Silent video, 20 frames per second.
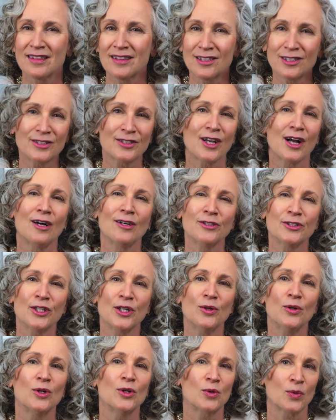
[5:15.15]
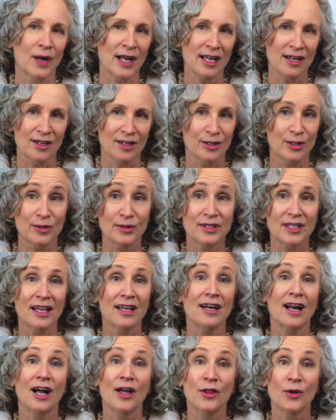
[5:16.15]
There's also great news
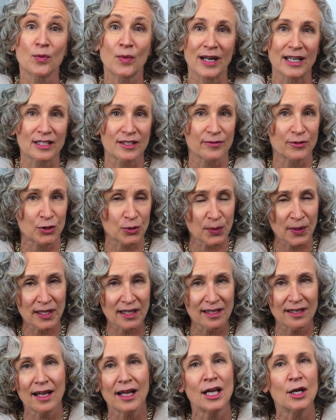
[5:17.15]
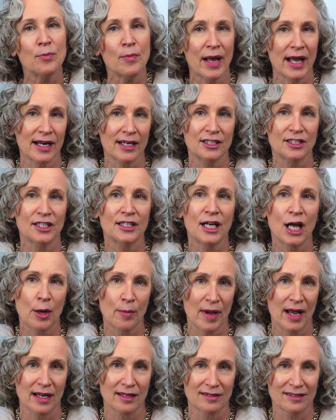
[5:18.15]
in other ways of treating and managing
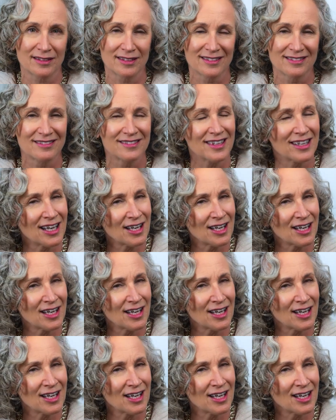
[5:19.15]
MS.